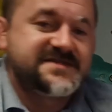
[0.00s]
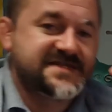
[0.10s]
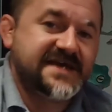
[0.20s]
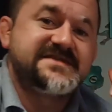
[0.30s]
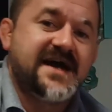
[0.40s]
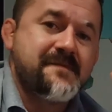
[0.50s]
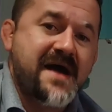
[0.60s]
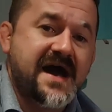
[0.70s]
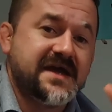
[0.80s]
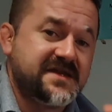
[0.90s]
daytime
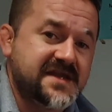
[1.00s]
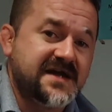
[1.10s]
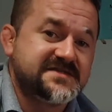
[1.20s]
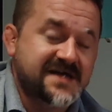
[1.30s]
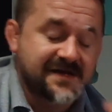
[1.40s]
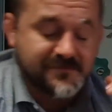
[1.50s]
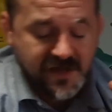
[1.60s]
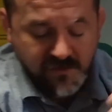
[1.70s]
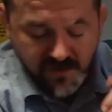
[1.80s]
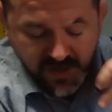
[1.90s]
high and nighttime
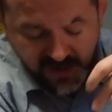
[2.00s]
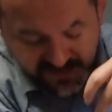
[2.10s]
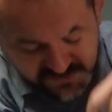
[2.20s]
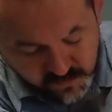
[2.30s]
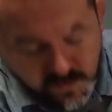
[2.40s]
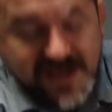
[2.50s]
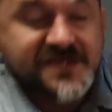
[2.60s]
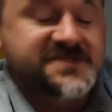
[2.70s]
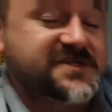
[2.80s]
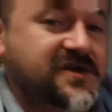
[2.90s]
low, as
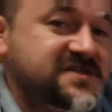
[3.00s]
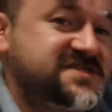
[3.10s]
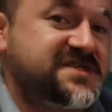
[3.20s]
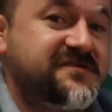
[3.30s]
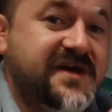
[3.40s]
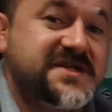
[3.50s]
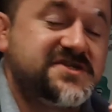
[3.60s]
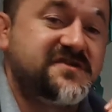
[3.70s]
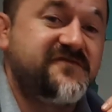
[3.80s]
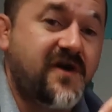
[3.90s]
well as the
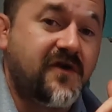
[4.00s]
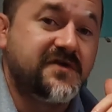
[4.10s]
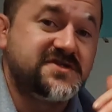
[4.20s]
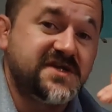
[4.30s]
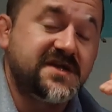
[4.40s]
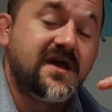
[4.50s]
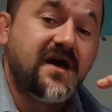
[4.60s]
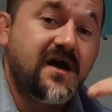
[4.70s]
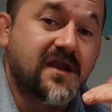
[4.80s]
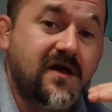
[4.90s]
consideration of origin
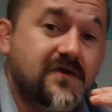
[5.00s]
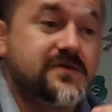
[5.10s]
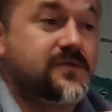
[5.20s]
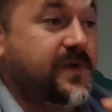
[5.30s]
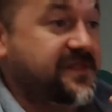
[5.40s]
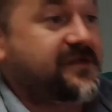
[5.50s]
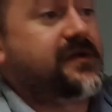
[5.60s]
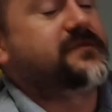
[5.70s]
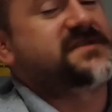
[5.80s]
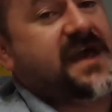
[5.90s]
along whether
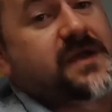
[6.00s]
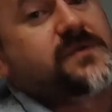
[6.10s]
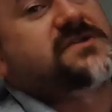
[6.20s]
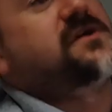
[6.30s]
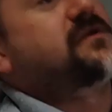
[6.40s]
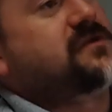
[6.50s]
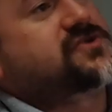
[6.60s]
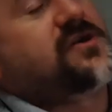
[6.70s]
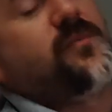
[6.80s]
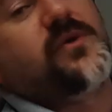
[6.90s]
it was equatorial,
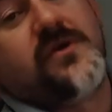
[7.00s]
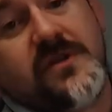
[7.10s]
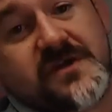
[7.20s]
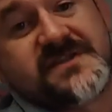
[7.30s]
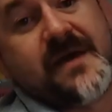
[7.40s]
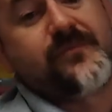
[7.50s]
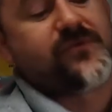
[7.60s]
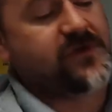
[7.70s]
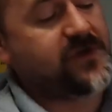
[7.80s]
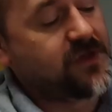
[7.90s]
tropical or
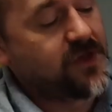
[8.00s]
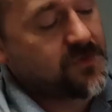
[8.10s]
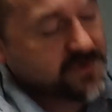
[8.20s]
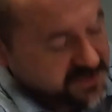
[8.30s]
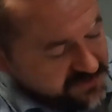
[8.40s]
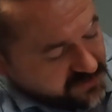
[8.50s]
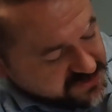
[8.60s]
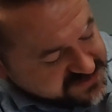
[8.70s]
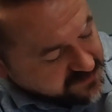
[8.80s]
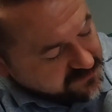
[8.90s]
temperate. We can
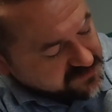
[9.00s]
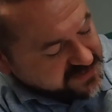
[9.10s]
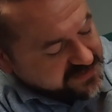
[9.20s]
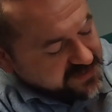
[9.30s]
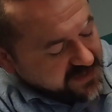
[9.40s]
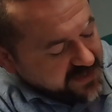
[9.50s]
also look at